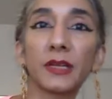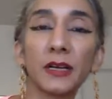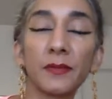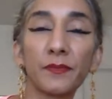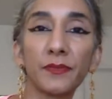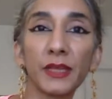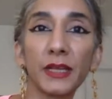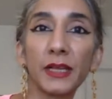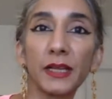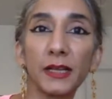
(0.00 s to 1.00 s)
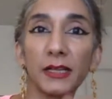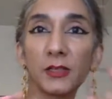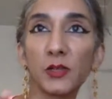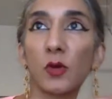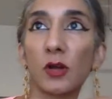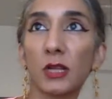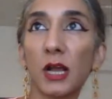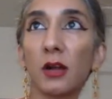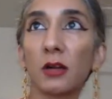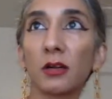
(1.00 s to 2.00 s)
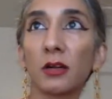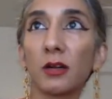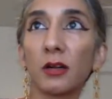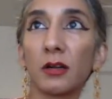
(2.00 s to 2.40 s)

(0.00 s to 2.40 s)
and so on, are,